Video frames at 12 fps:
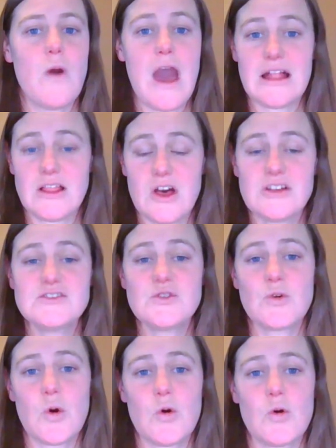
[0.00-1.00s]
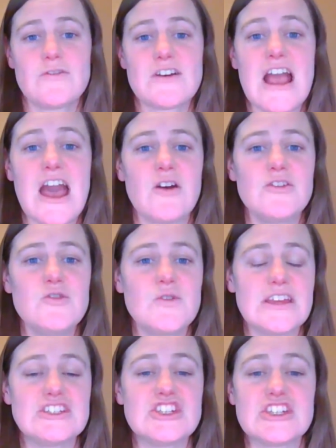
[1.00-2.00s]
I'll also go over how you
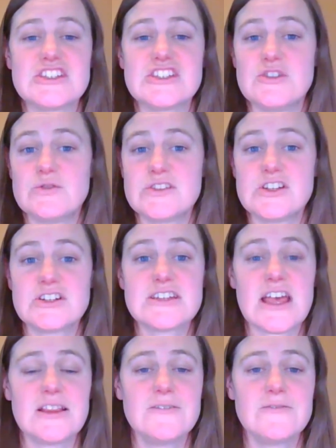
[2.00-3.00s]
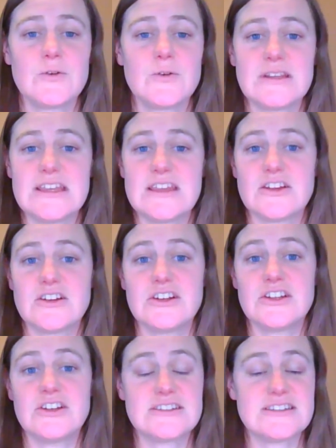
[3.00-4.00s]
can just use your telephone, either
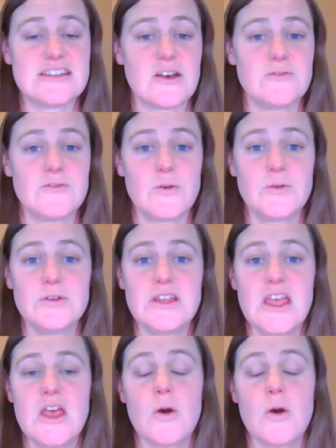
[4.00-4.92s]
your cell phone